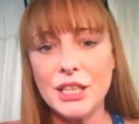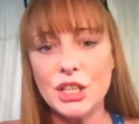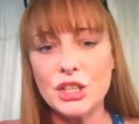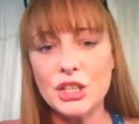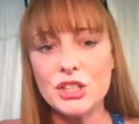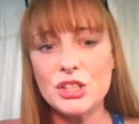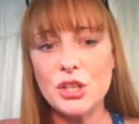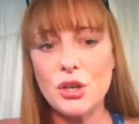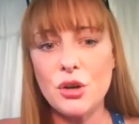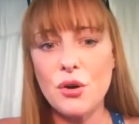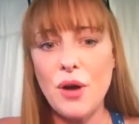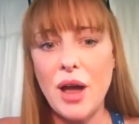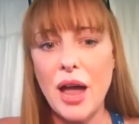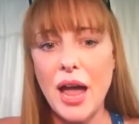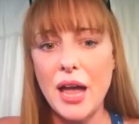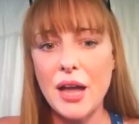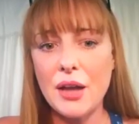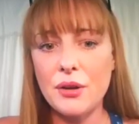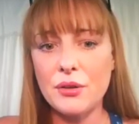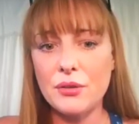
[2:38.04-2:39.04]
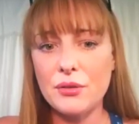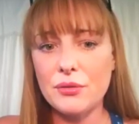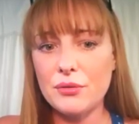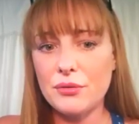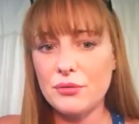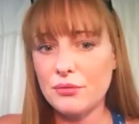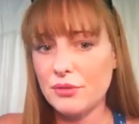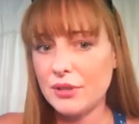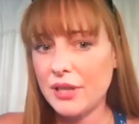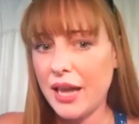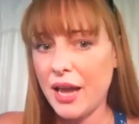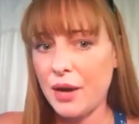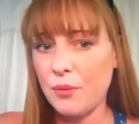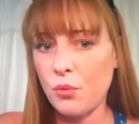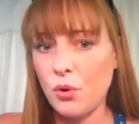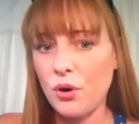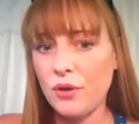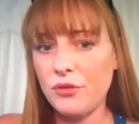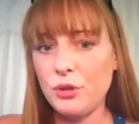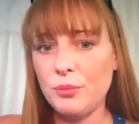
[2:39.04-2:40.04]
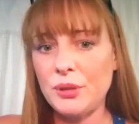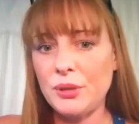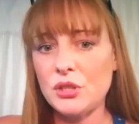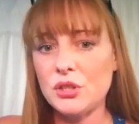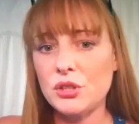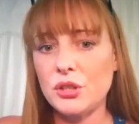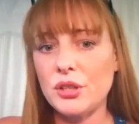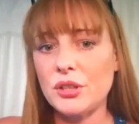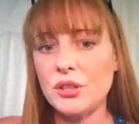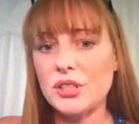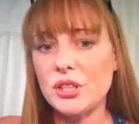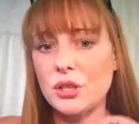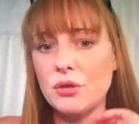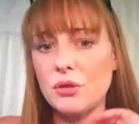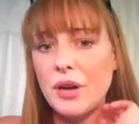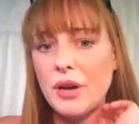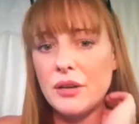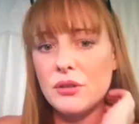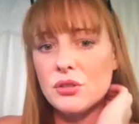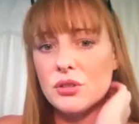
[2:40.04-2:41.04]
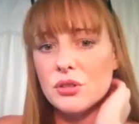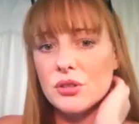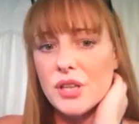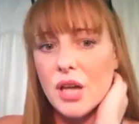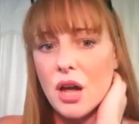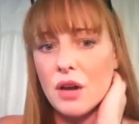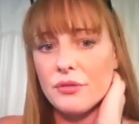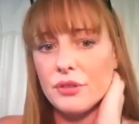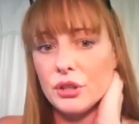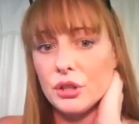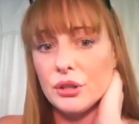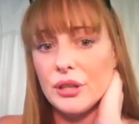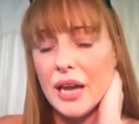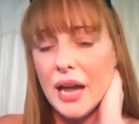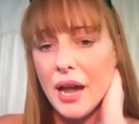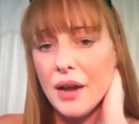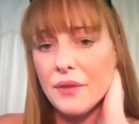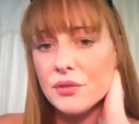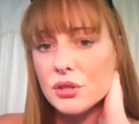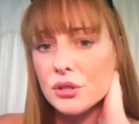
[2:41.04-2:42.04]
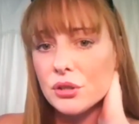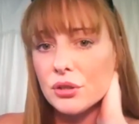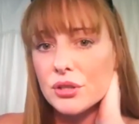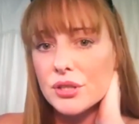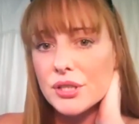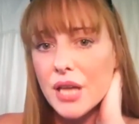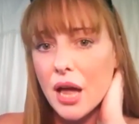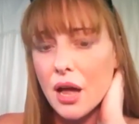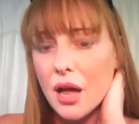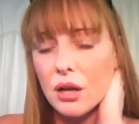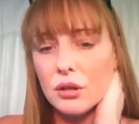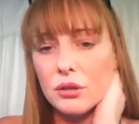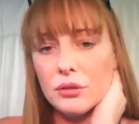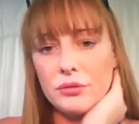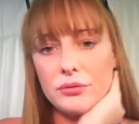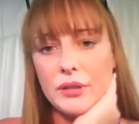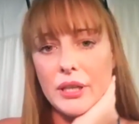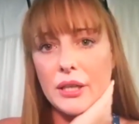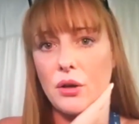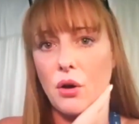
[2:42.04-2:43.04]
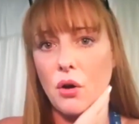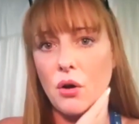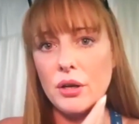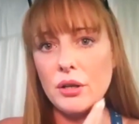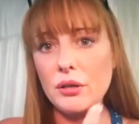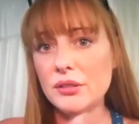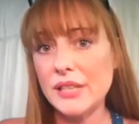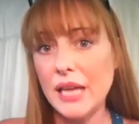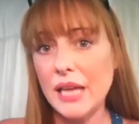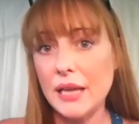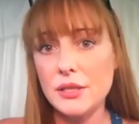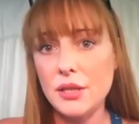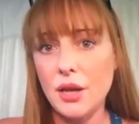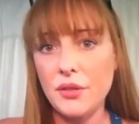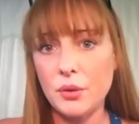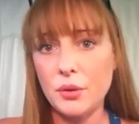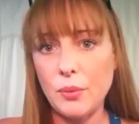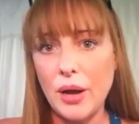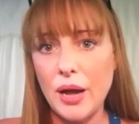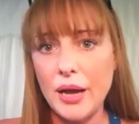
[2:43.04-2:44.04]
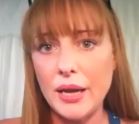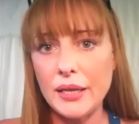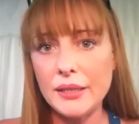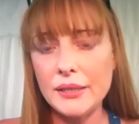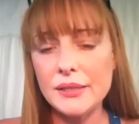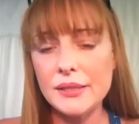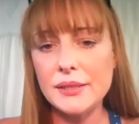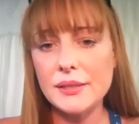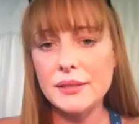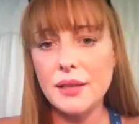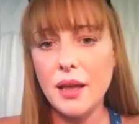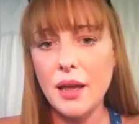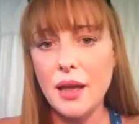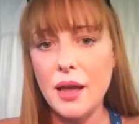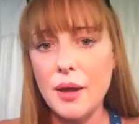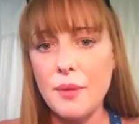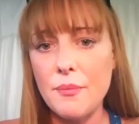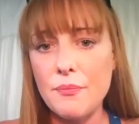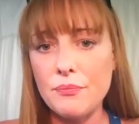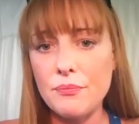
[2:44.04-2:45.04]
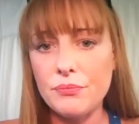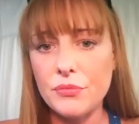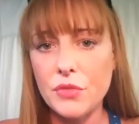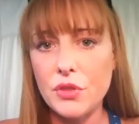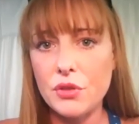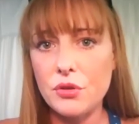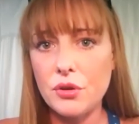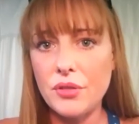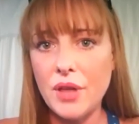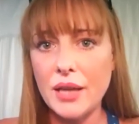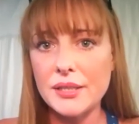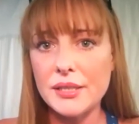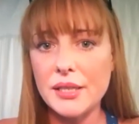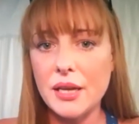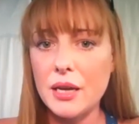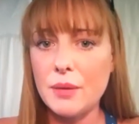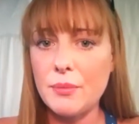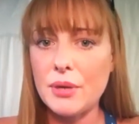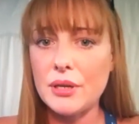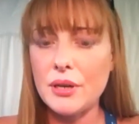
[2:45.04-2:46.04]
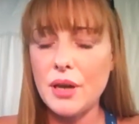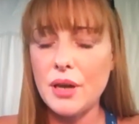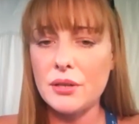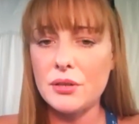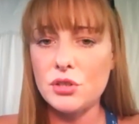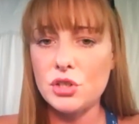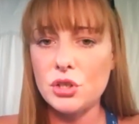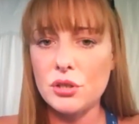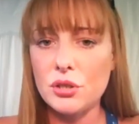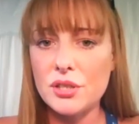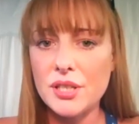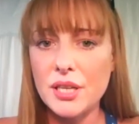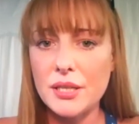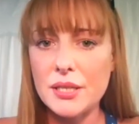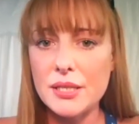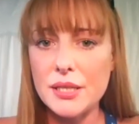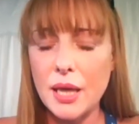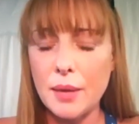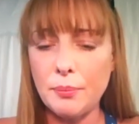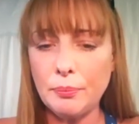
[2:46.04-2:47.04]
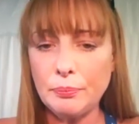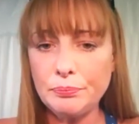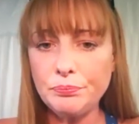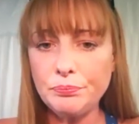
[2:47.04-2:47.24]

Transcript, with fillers: So what have you been doing to ground yourself and look after yourself, like oils and otherwise, through that time and since then?